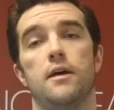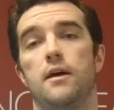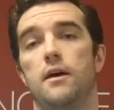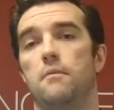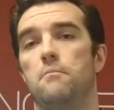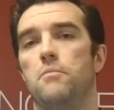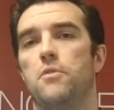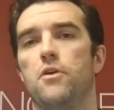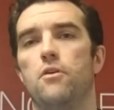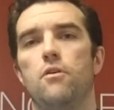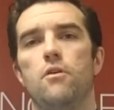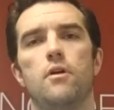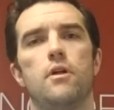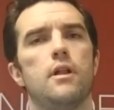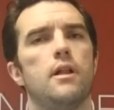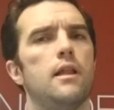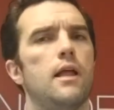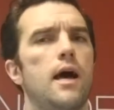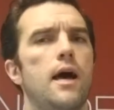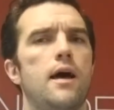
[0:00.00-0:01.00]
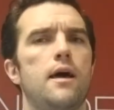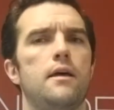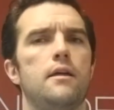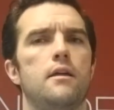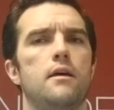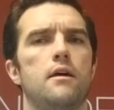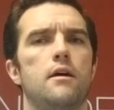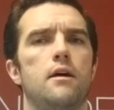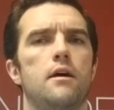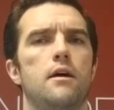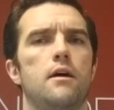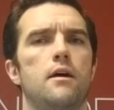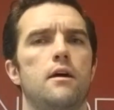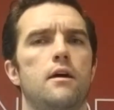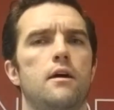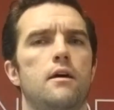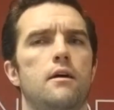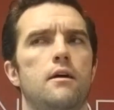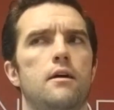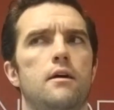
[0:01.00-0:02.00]
there are a
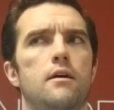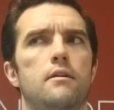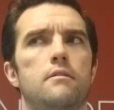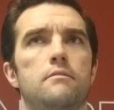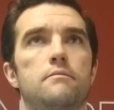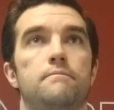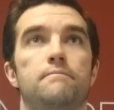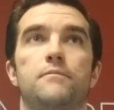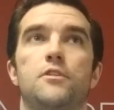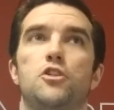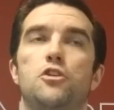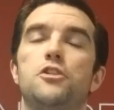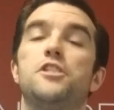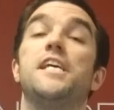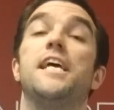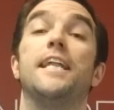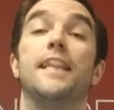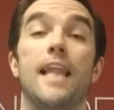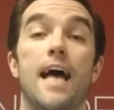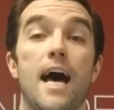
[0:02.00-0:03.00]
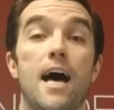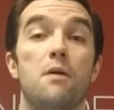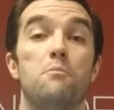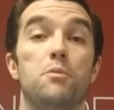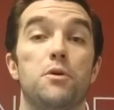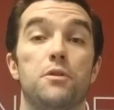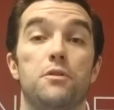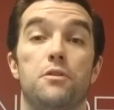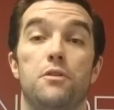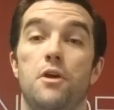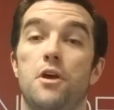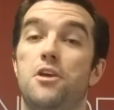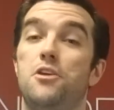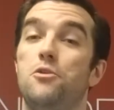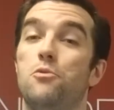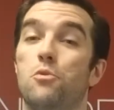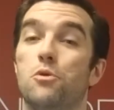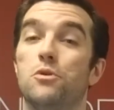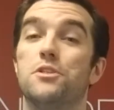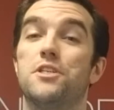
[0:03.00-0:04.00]
lot, shouldn't say a lot, but
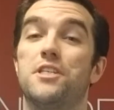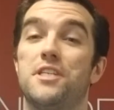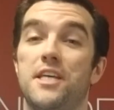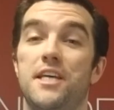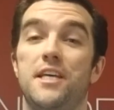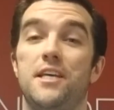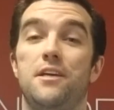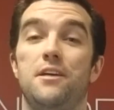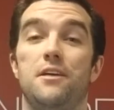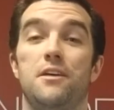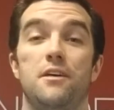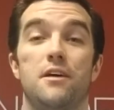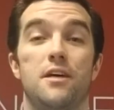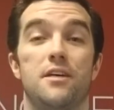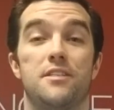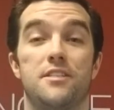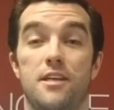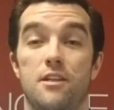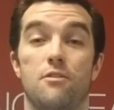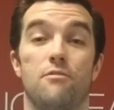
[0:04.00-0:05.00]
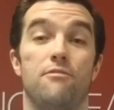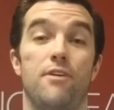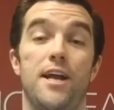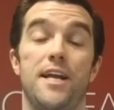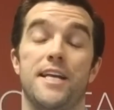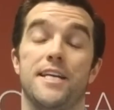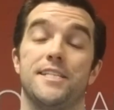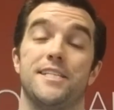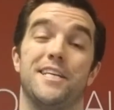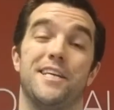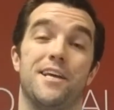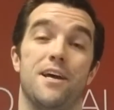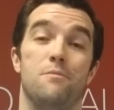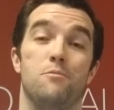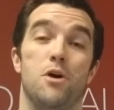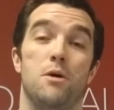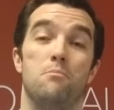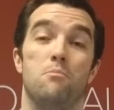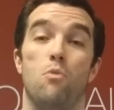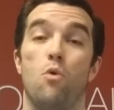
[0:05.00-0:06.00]
you will see seller financing come
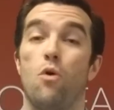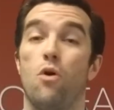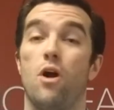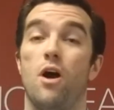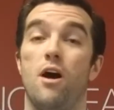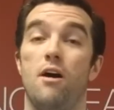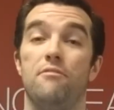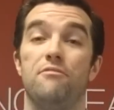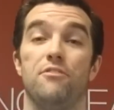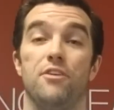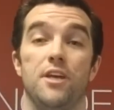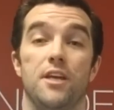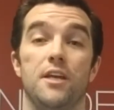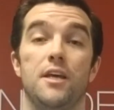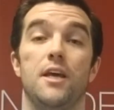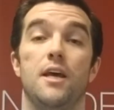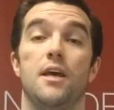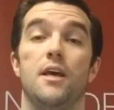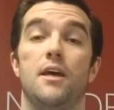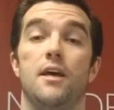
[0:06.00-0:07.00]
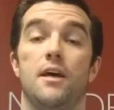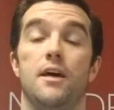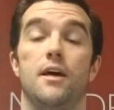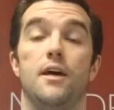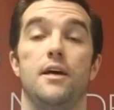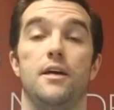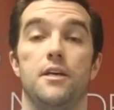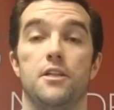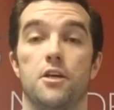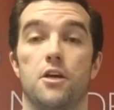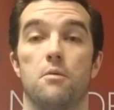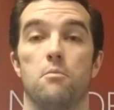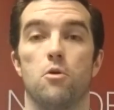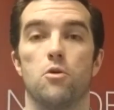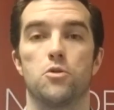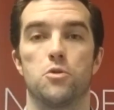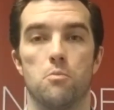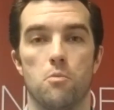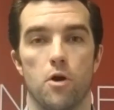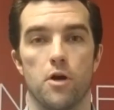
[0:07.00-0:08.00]
up more often in the
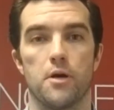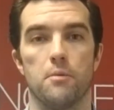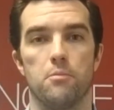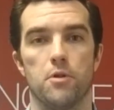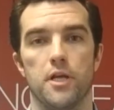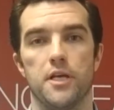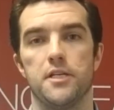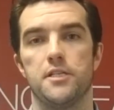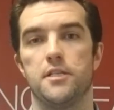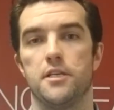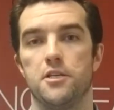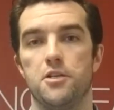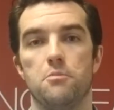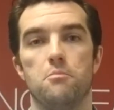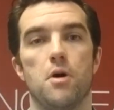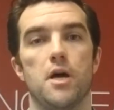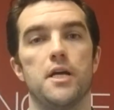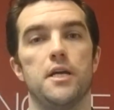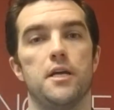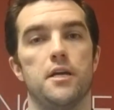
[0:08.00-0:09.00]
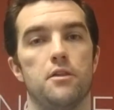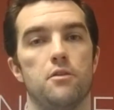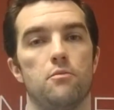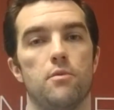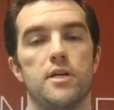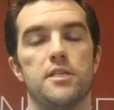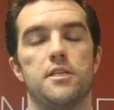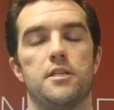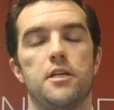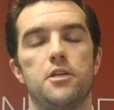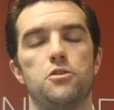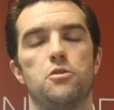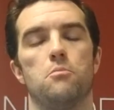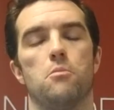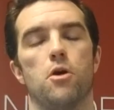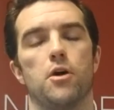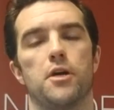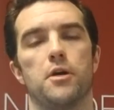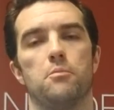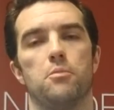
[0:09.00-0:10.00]
commercial marketplace than you might in the residential
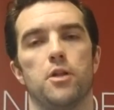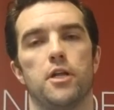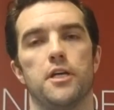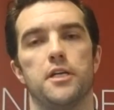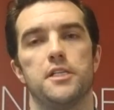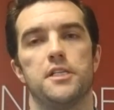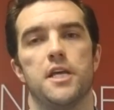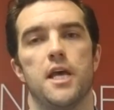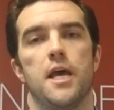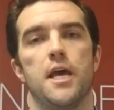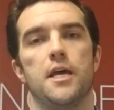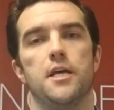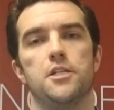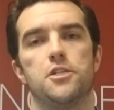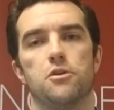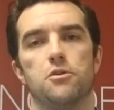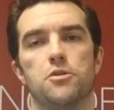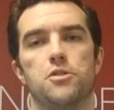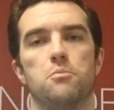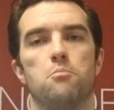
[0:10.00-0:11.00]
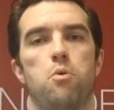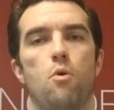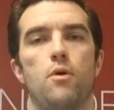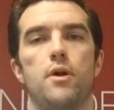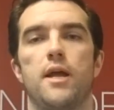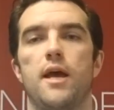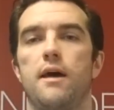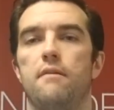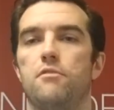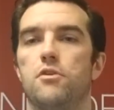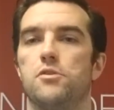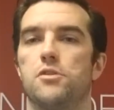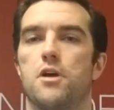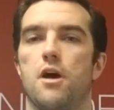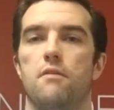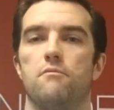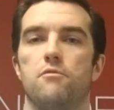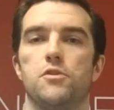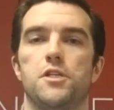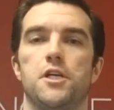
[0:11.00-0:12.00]
marketplace. And so it's important to have those
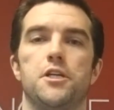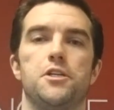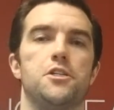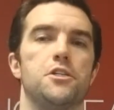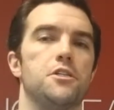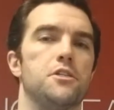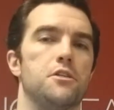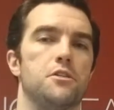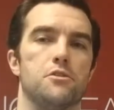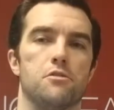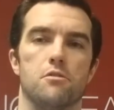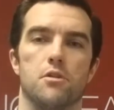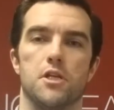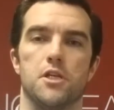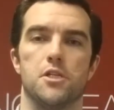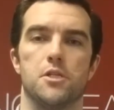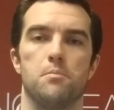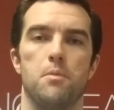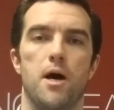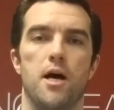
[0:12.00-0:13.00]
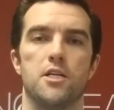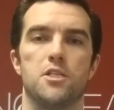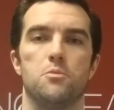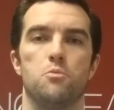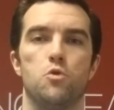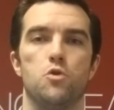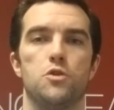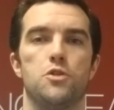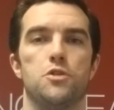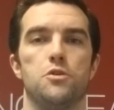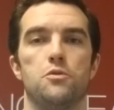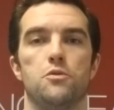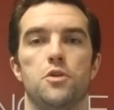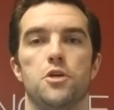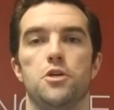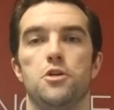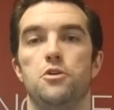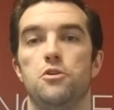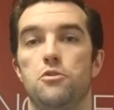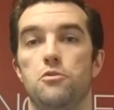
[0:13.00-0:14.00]
conversations as early as possible so
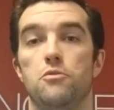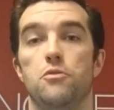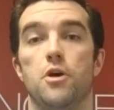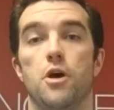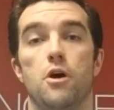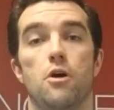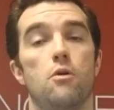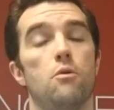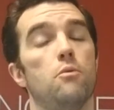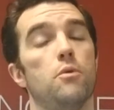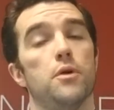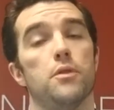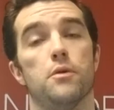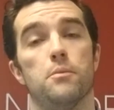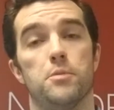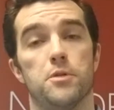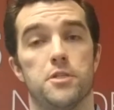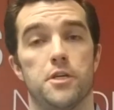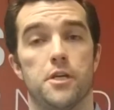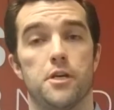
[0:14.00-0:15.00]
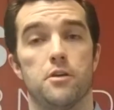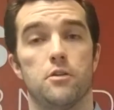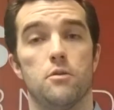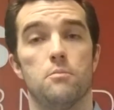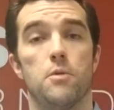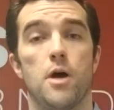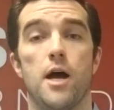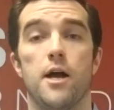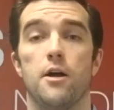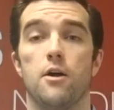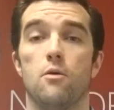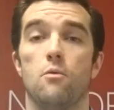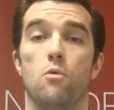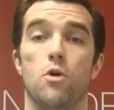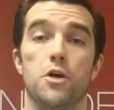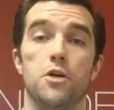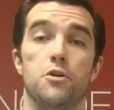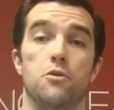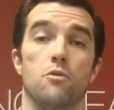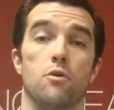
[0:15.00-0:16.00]
that you know with a particular buyer
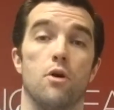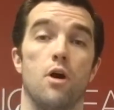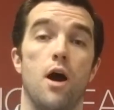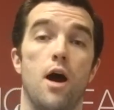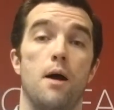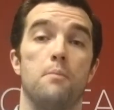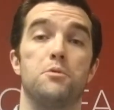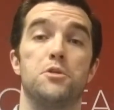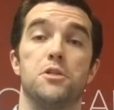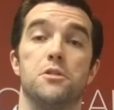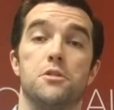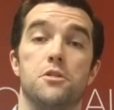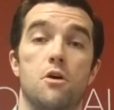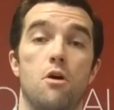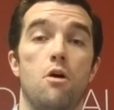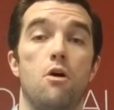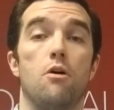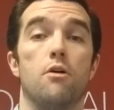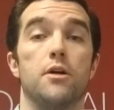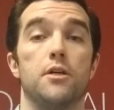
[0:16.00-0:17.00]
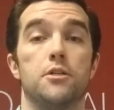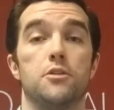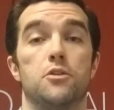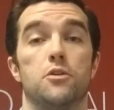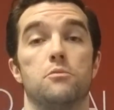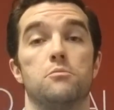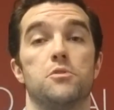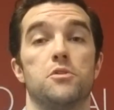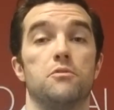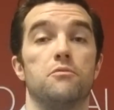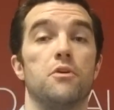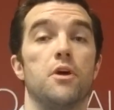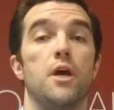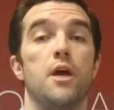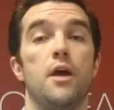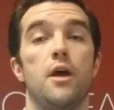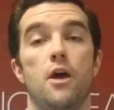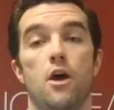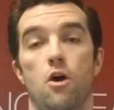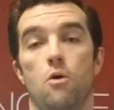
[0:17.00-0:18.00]
what your options are in terms of
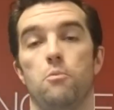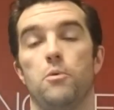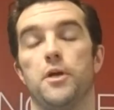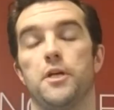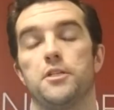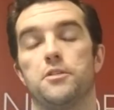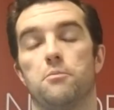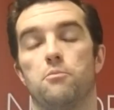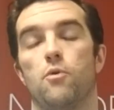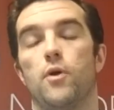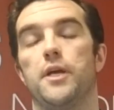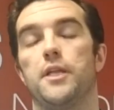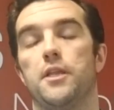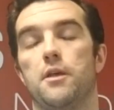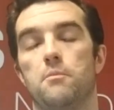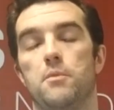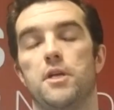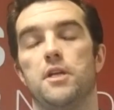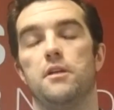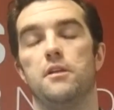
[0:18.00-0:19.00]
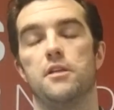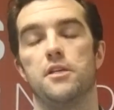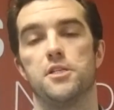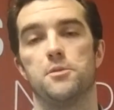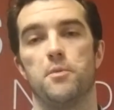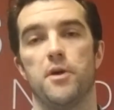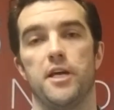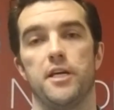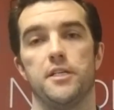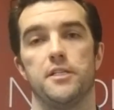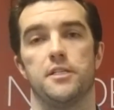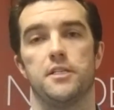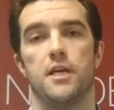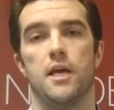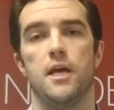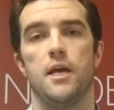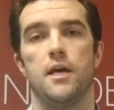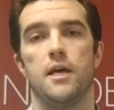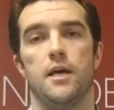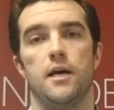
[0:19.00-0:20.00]
helping to bring them into the space.
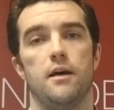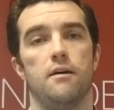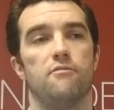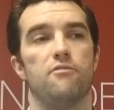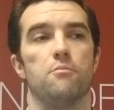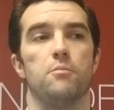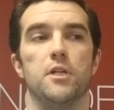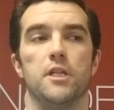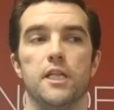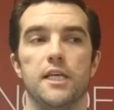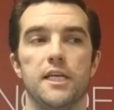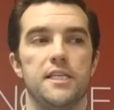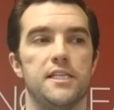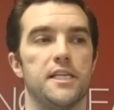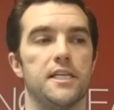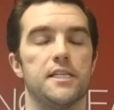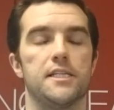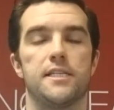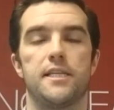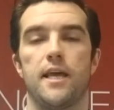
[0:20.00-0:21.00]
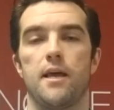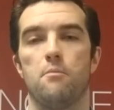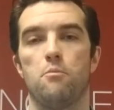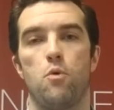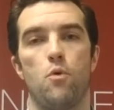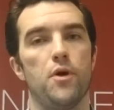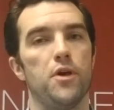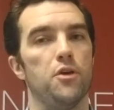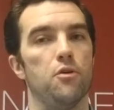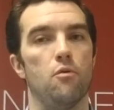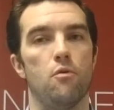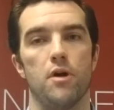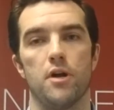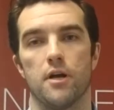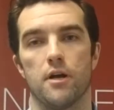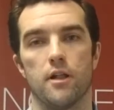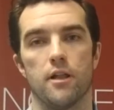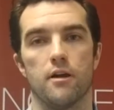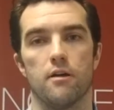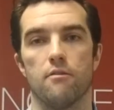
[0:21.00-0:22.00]
From a leasing standpoint, you'll want
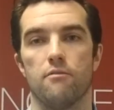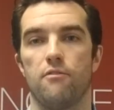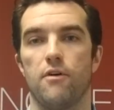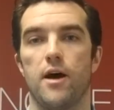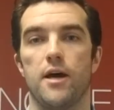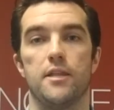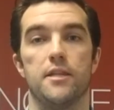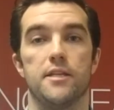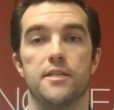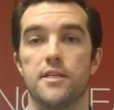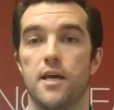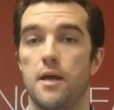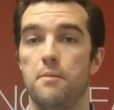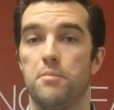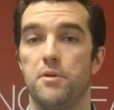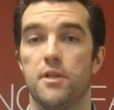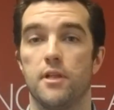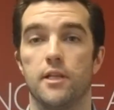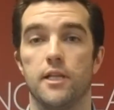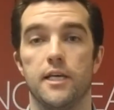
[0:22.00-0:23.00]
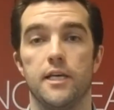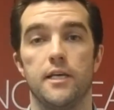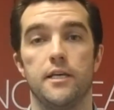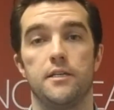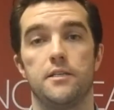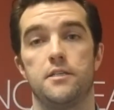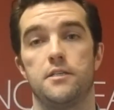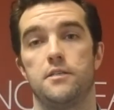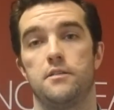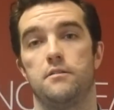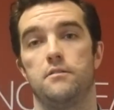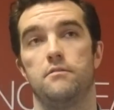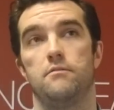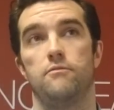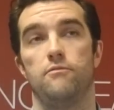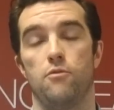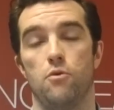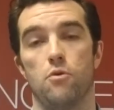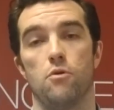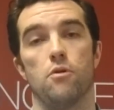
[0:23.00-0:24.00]
to clarify the type of the lease,
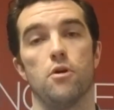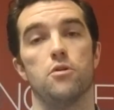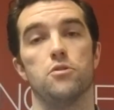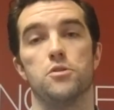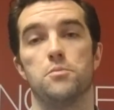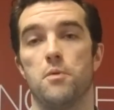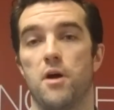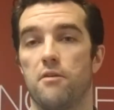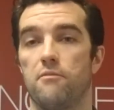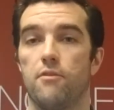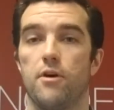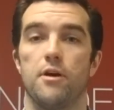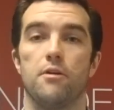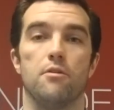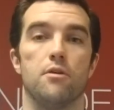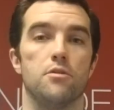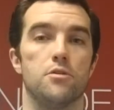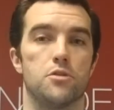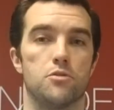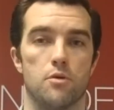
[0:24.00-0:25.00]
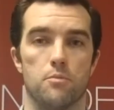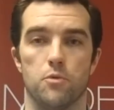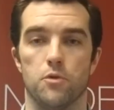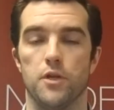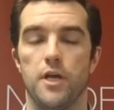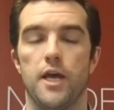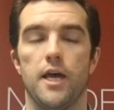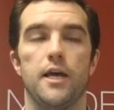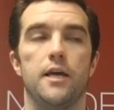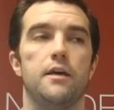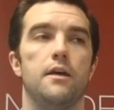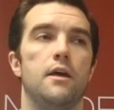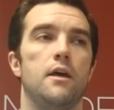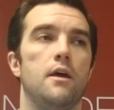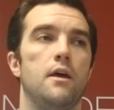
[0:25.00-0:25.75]
full gross, modified gross, triple net,